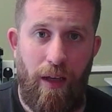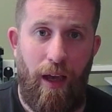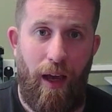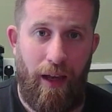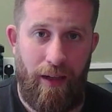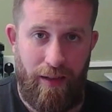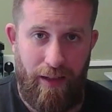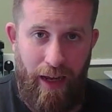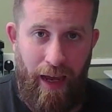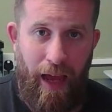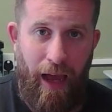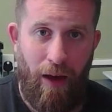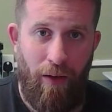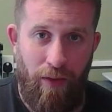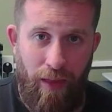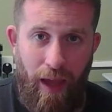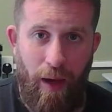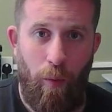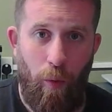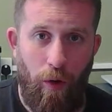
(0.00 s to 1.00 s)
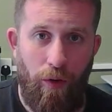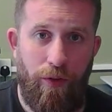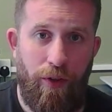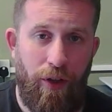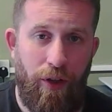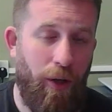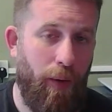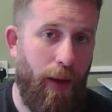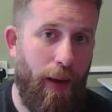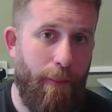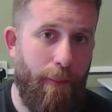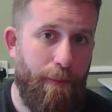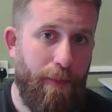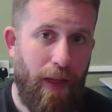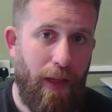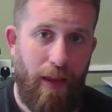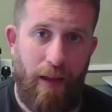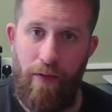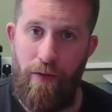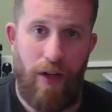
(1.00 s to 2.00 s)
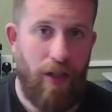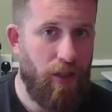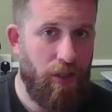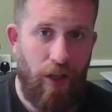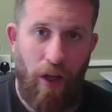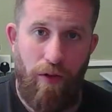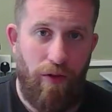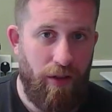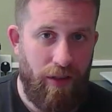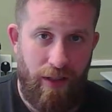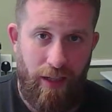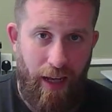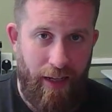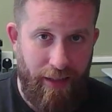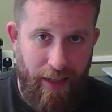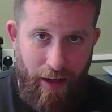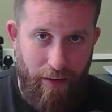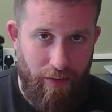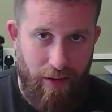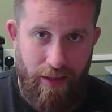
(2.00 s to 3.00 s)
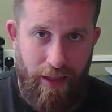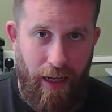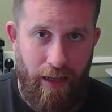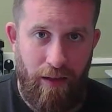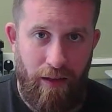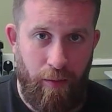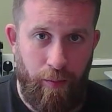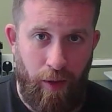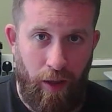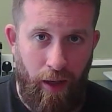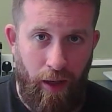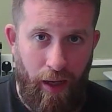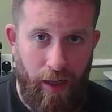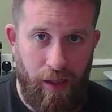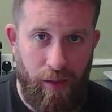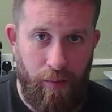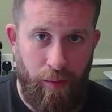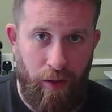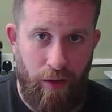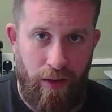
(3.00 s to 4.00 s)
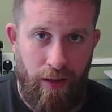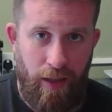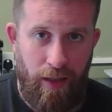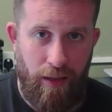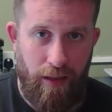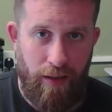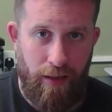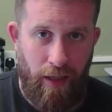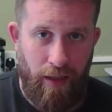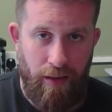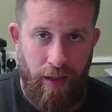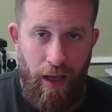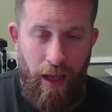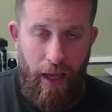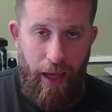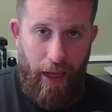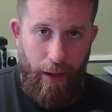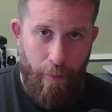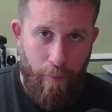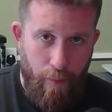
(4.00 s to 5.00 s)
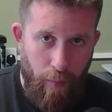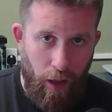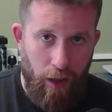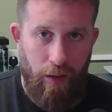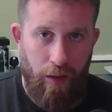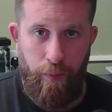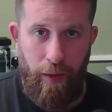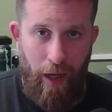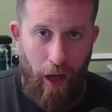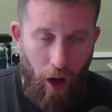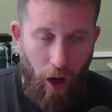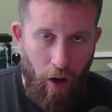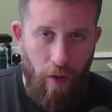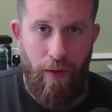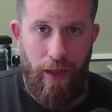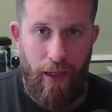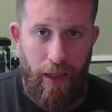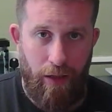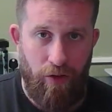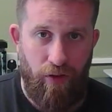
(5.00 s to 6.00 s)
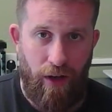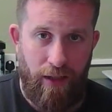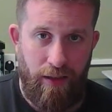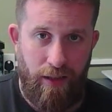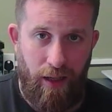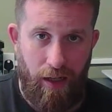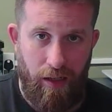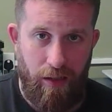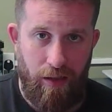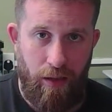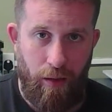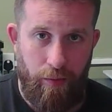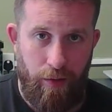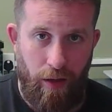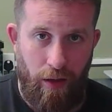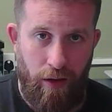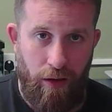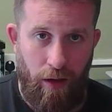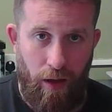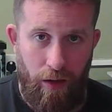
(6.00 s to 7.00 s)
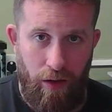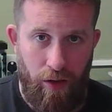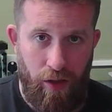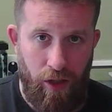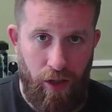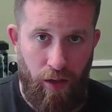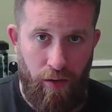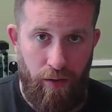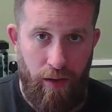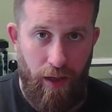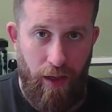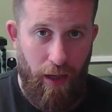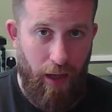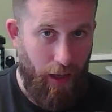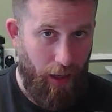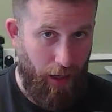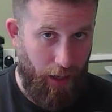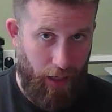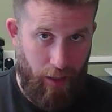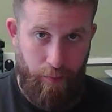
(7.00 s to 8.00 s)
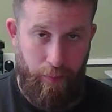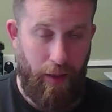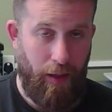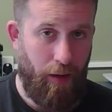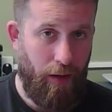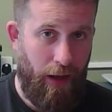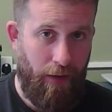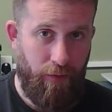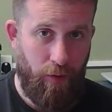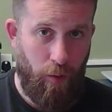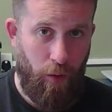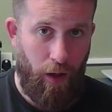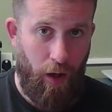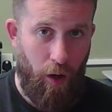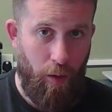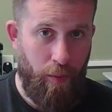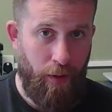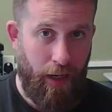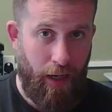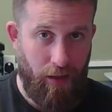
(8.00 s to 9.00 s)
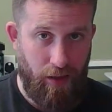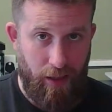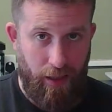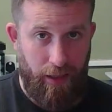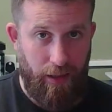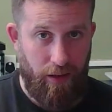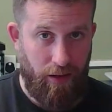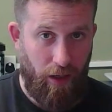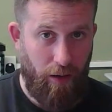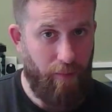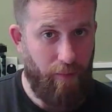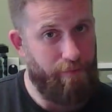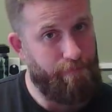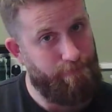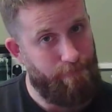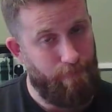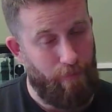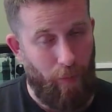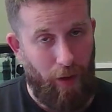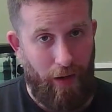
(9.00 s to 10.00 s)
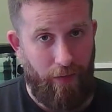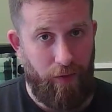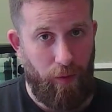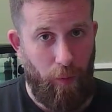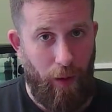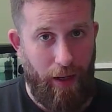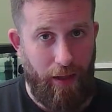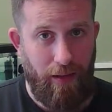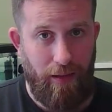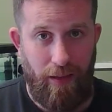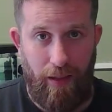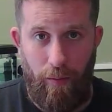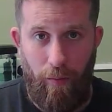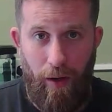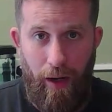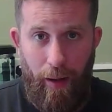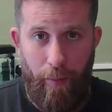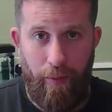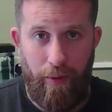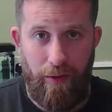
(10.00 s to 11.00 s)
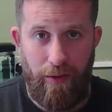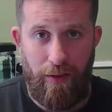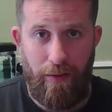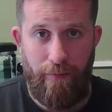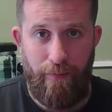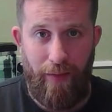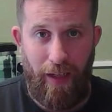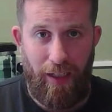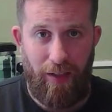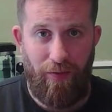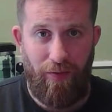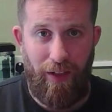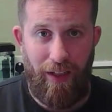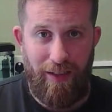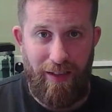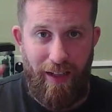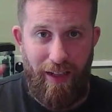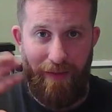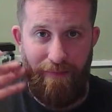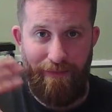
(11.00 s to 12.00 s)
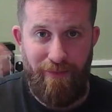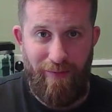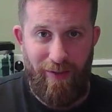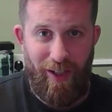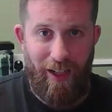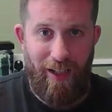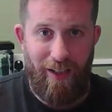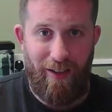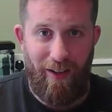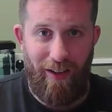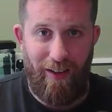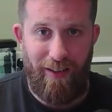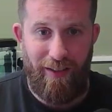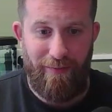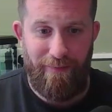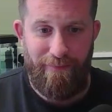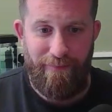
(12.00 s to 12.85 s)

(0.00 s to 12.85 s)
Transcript: as to how they want to do it. There is no set out standard by HMRC that says it must be only transactions up to the 30th of June. It's been left quite open, actually. So we'll have to wait and see what happens. Thanks for listening. Cheers, guys.